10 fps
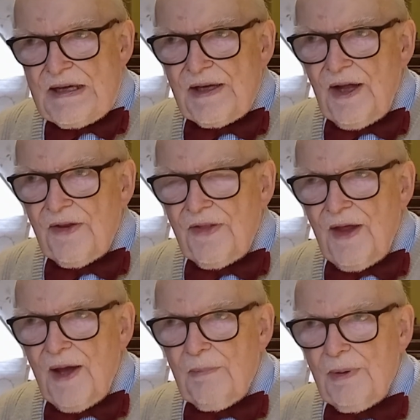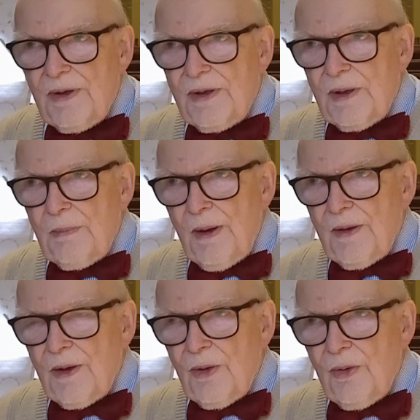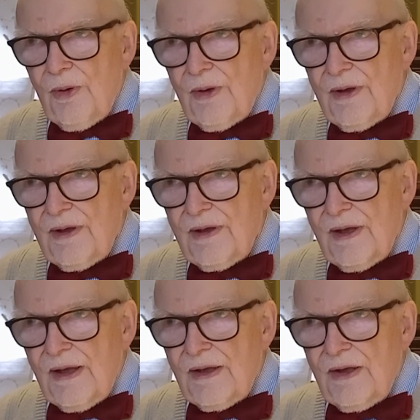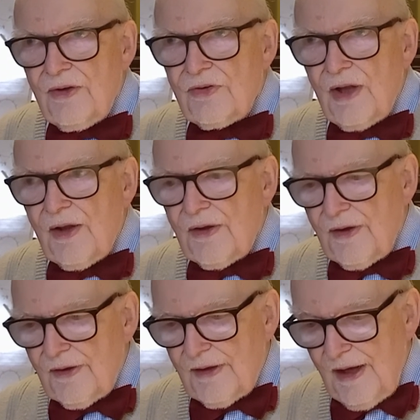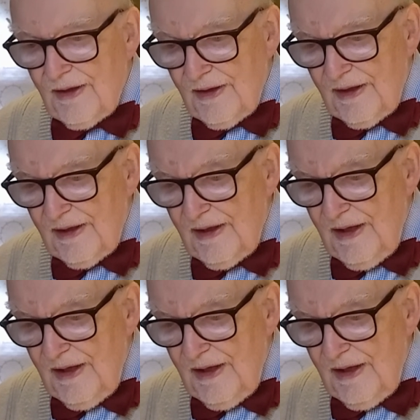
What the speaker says: Cast thy burden upon the Lord, and he shall sustain thee.